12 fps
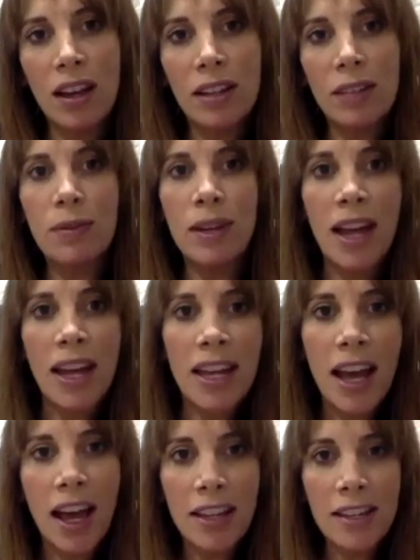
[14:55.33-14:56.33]
Little Nate
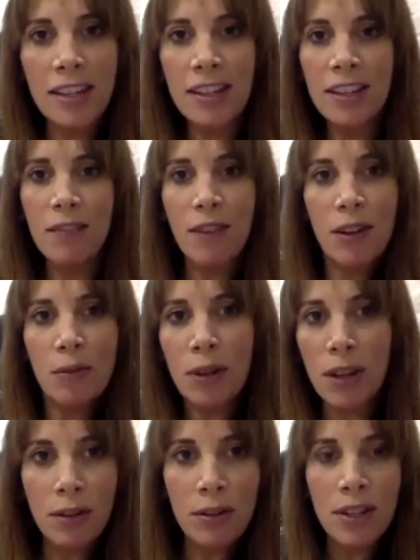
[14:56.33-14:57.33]
had, don't know if anyone
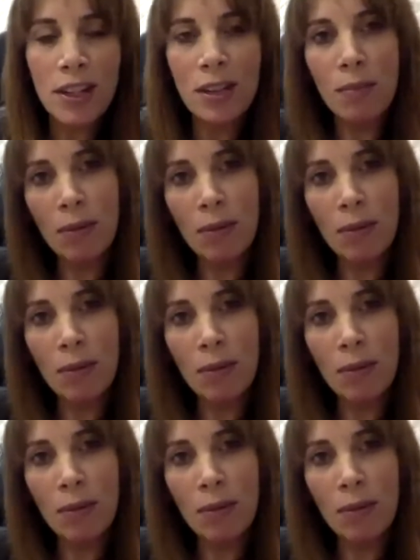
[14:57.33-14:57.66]
noticed,